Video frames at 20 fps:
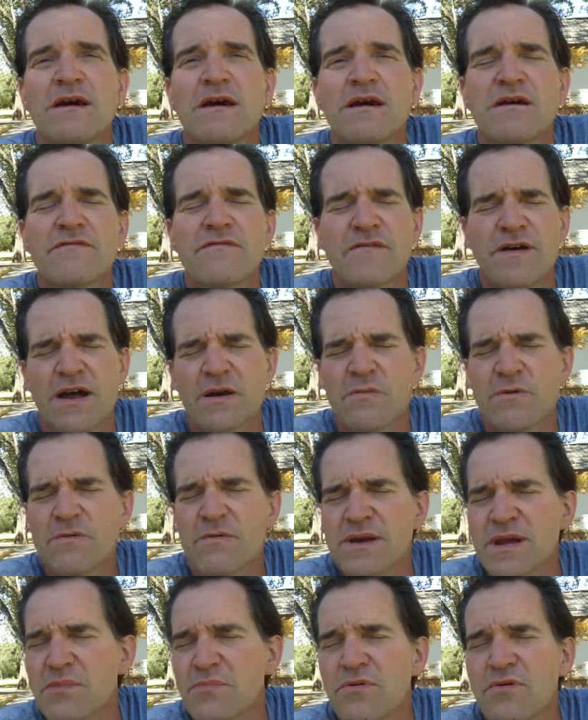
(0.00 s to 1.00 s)
a fine
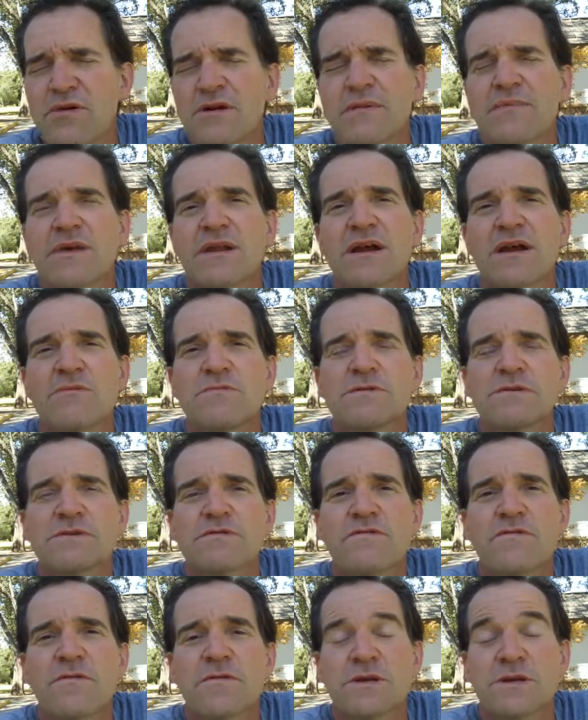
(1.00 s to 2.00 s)
woodworking program that I was
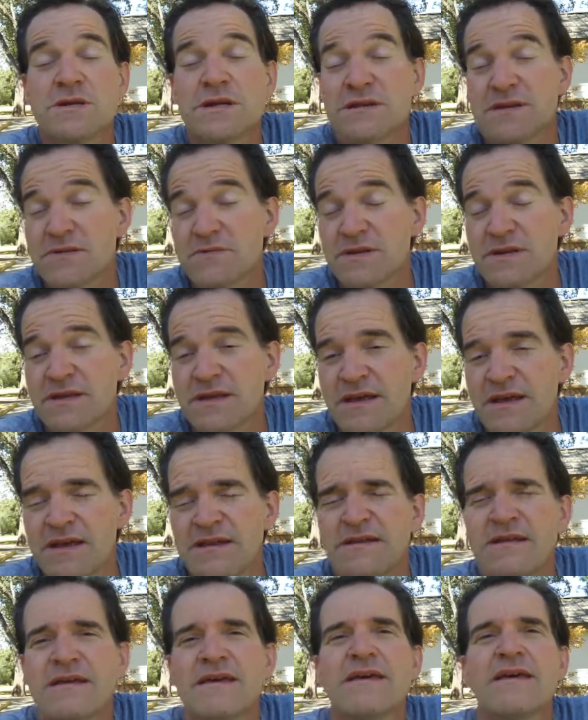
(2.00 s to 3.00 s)
fortunate to
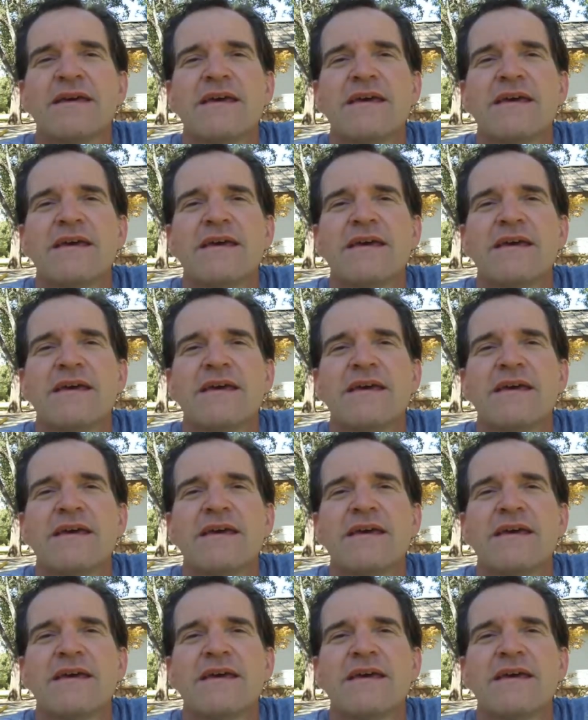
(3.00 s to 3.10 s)
attend,